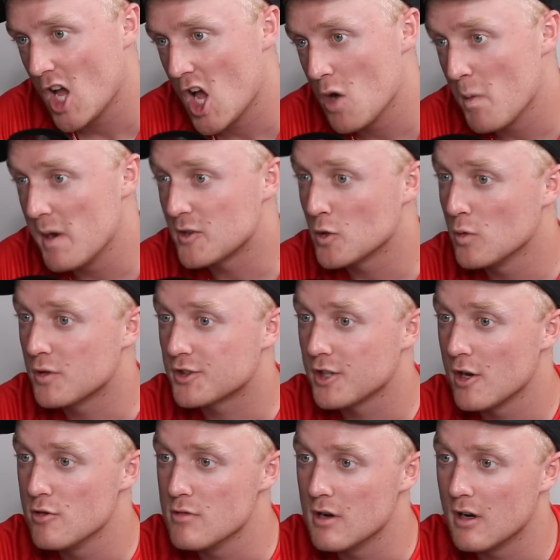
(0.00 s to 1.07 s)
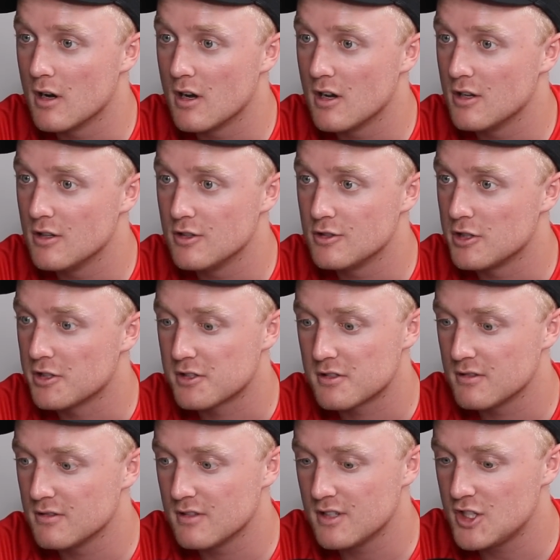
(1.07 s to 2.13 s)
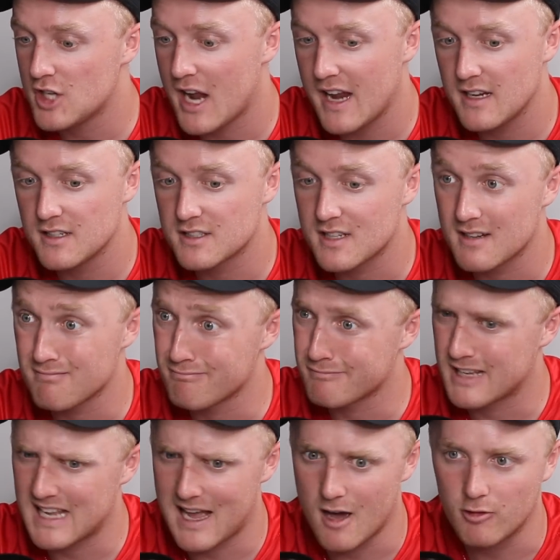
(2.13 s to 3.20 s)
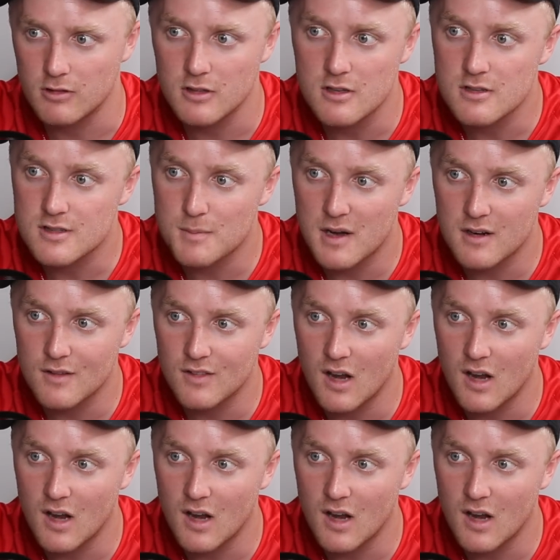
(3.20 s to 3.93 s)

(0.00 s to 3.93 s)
who has also just changed countless amount of